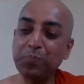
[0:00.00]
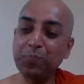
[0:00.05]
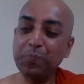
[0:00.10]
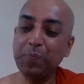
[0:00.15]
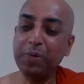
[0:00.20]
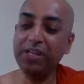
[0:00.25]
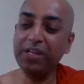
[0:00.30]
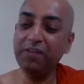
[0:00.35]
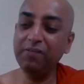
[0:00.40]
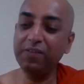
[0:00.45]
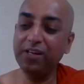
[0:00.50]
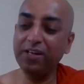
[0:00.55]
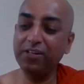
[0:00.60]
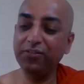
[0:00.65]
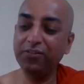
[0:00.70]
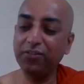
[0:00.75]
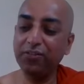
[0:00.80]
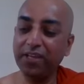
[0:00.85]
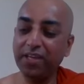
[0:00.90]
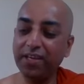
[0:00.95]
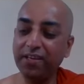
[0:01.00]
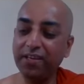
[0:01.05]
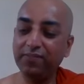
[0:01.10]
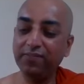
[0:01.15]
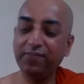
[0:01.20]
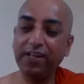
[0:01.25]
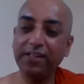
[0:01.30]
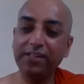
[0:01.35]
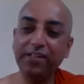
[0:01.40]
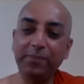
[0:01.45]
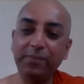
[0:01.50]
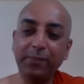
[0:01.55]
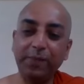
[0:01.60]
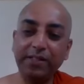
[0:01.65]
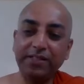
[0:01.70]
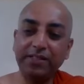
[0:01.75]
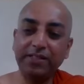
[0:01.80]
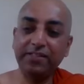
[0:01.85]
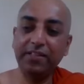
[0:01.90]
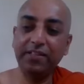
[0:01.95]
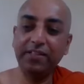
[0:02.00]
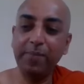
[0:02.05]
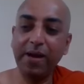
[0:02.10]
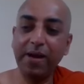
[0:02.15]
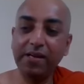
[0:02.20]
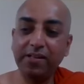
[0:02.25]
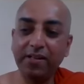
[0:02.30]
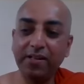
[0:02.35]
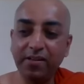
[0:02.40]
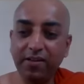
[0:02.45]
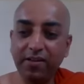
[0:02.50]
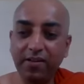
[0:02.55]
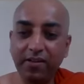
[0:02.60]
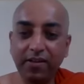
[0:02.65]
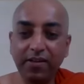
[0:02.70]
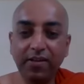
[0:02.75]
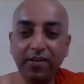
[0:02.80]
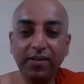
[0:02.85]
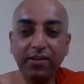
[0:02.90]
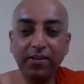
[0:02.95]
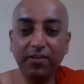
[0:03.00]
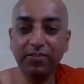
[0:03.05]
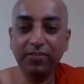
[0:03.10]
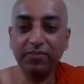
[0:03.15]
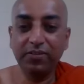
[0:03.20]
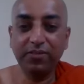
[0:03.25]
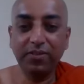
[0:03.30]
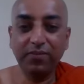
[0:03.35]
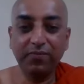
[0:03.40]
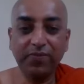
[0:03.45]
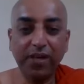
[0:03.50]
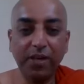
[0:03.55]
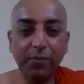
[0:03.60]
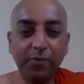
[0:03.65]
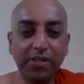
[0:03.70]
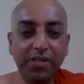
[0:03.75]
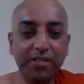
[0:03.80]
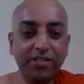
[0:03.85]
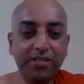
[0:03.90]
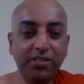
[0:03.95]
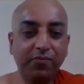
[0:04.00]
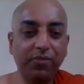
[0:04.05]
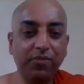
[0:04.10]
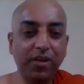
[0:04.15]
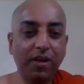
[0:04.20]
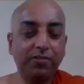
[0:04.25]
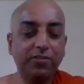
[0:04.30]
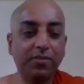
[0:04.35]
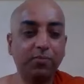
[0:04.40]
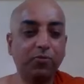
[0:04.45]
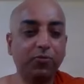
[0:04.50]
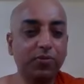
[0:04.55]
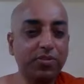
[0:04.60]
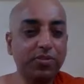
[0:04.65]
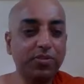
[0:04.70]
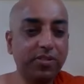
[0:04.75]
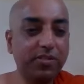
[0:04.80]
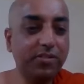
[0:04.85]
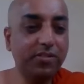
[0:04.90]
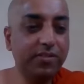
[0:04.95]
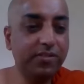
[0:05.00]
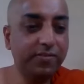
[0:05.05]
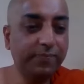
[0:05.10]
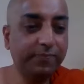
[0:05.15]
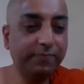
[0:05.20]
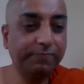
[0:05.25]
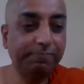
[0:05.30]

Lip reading: But anyway, it's okay. 5-10 minutes, it doesn't matter. So some 5 minutes. If you have some questions